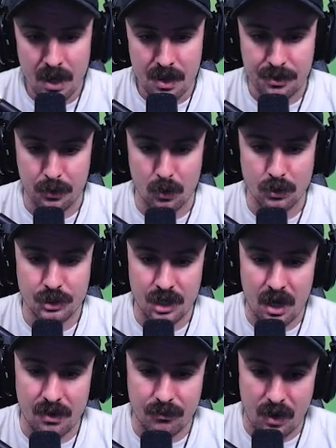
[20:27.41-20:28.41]
Third
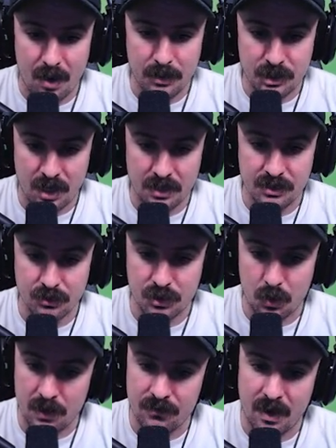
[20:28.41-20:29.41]
shot of Rapid Shot deals
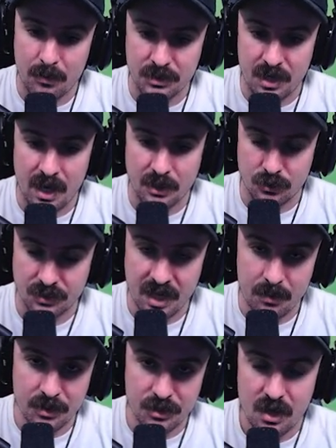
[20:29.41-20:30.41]
25% extra
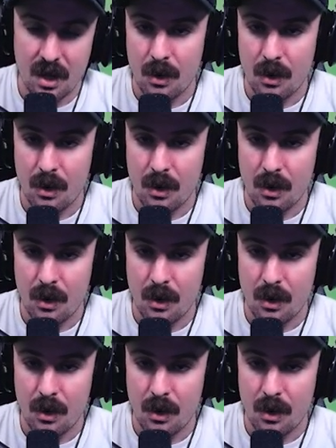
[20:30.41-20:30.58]
damage.